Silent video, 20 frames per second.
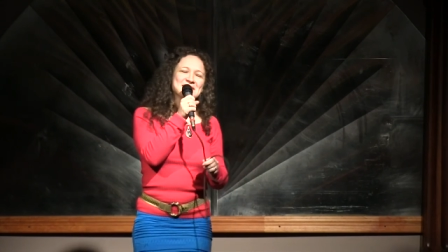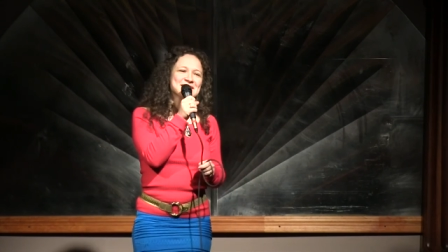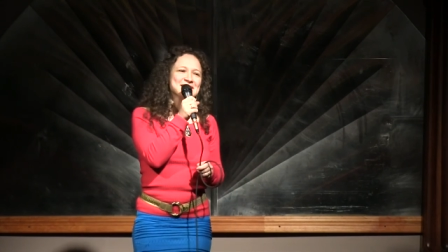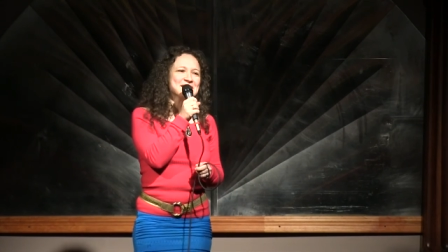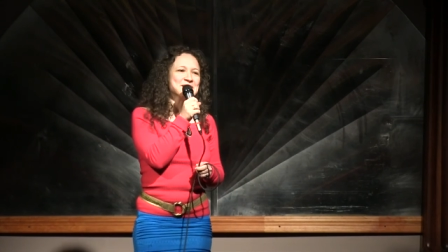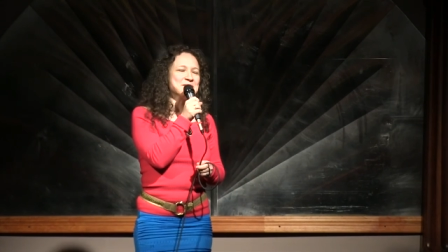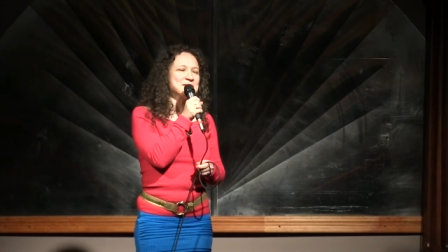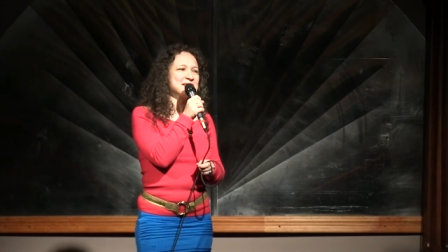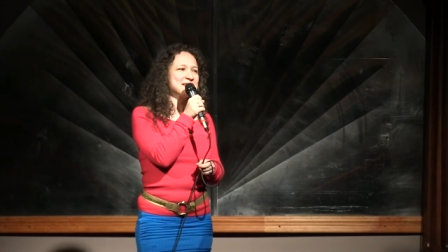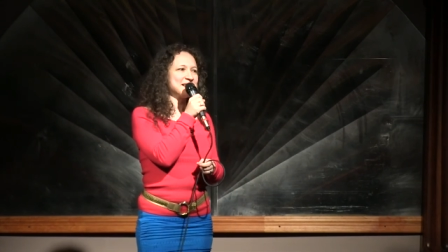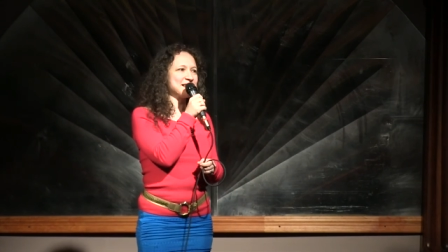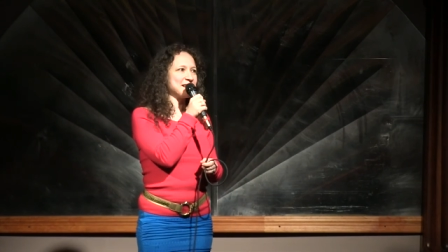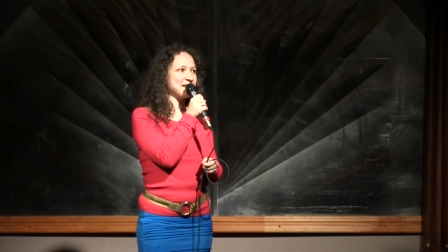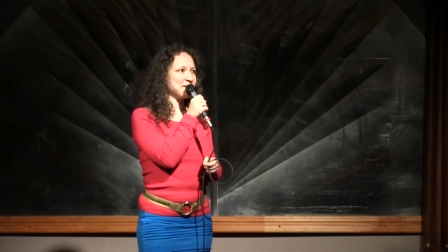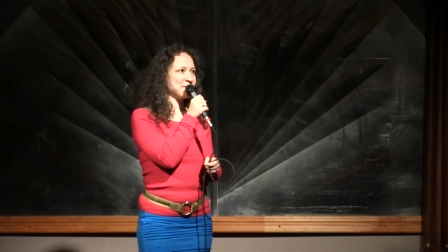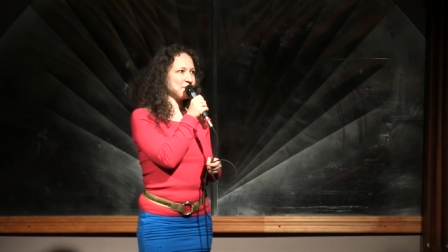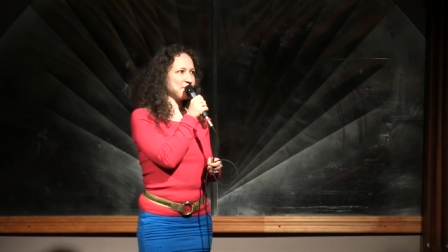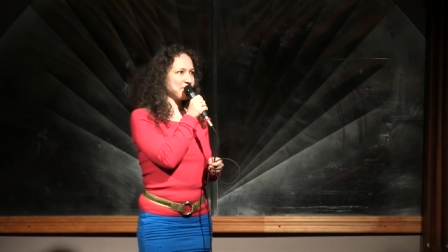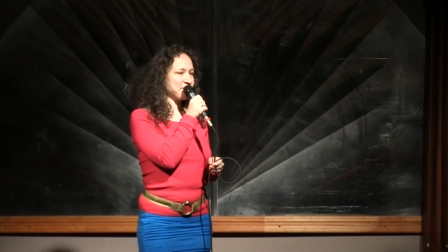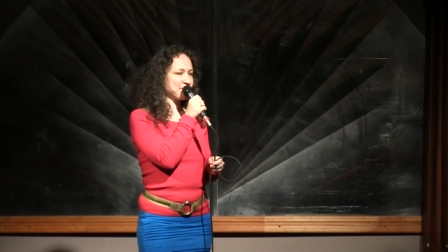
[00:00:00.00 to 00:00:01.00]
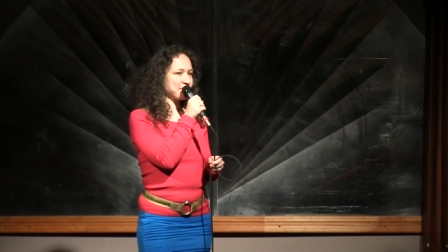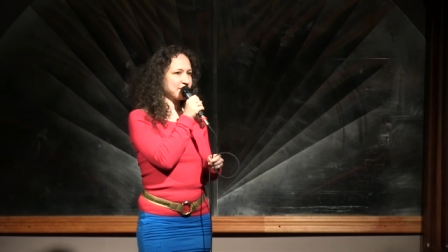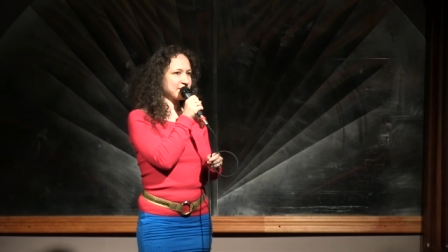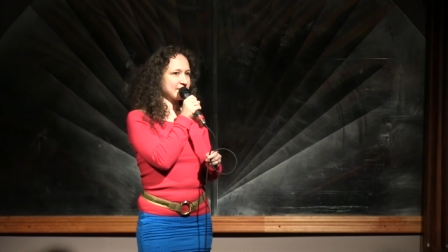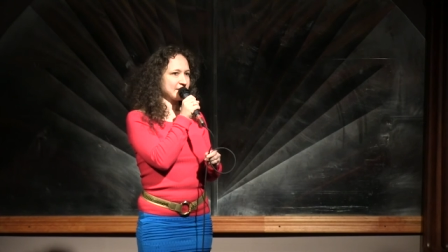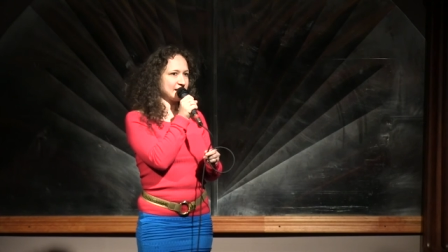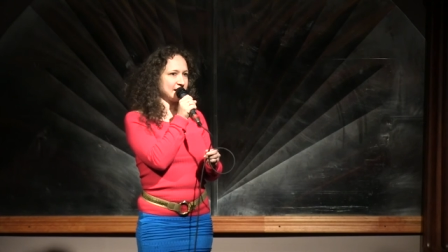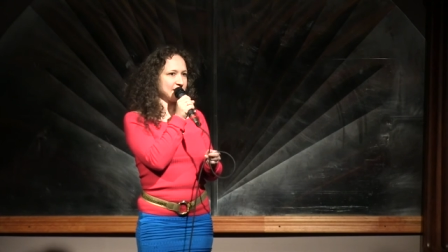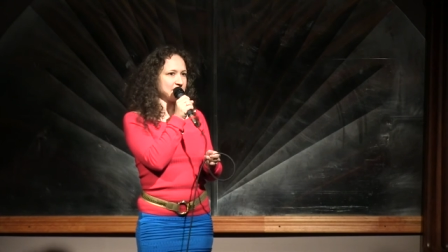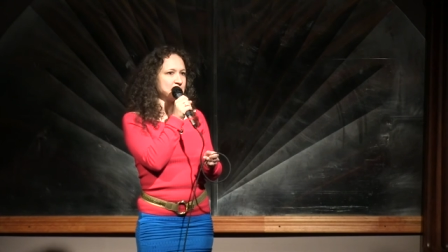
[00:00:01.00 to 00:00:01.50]
There was a
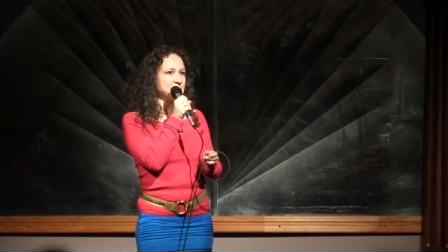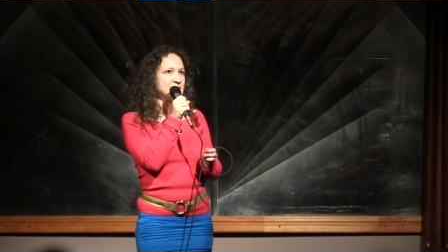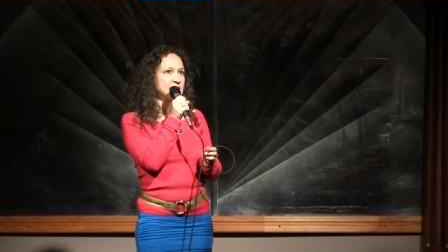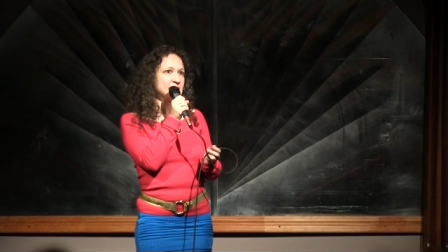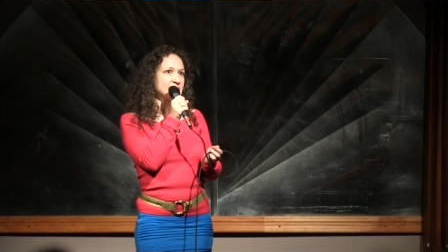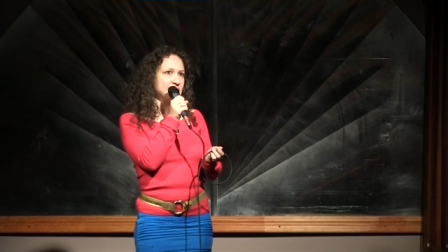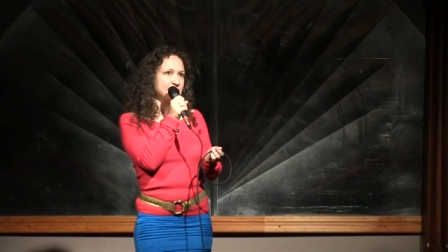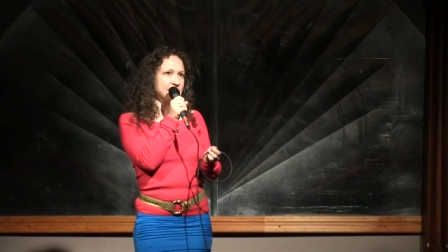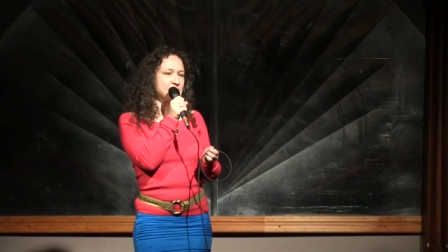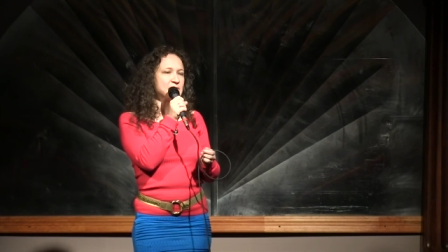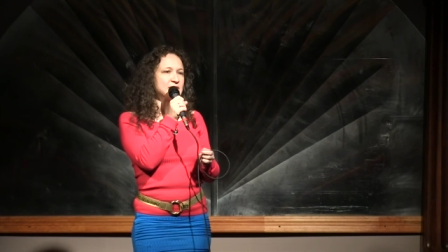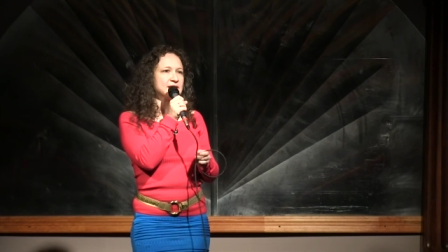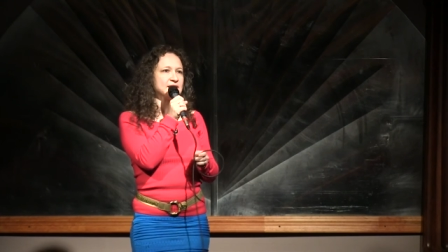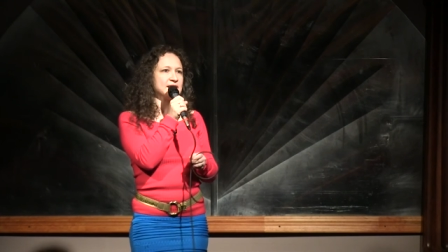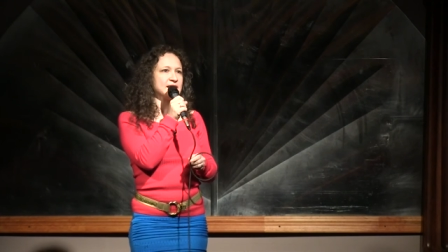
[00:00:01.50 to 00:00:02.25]
man, a family,